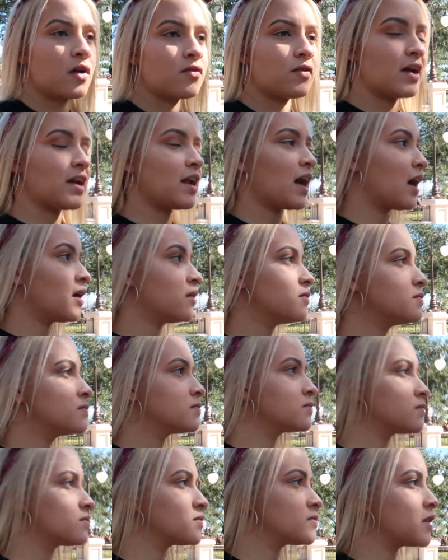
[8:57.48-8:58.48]
Right now?
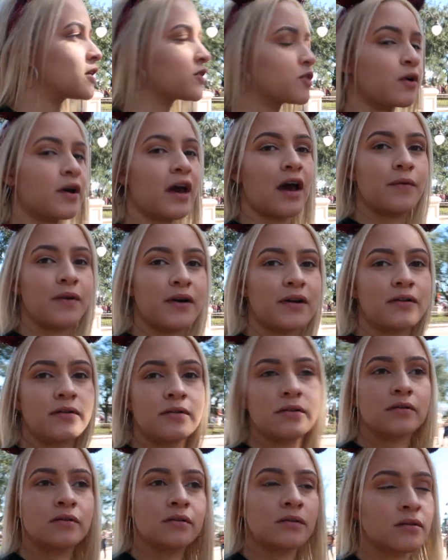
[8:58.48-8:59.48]
Yeah, Let's go get one.
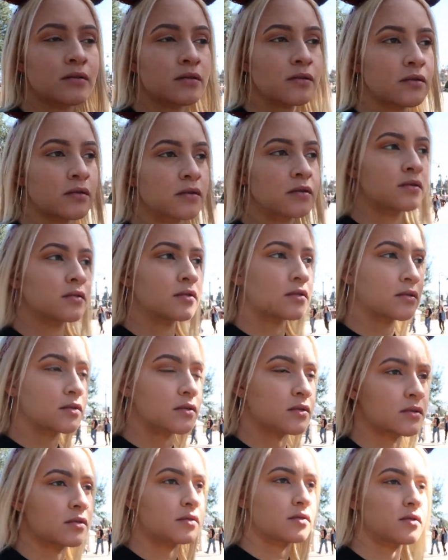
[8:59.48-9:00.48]
Yeah, it's good too. We'll get
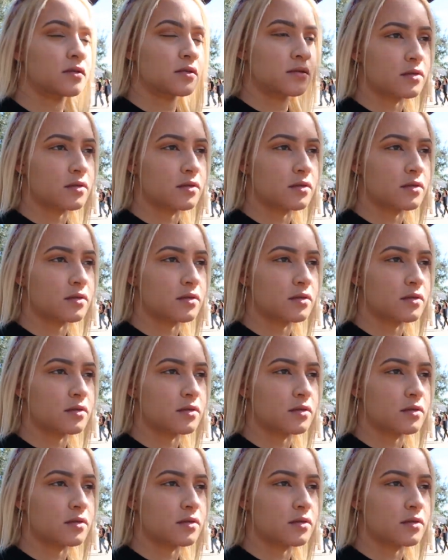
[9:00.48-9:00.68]
one after.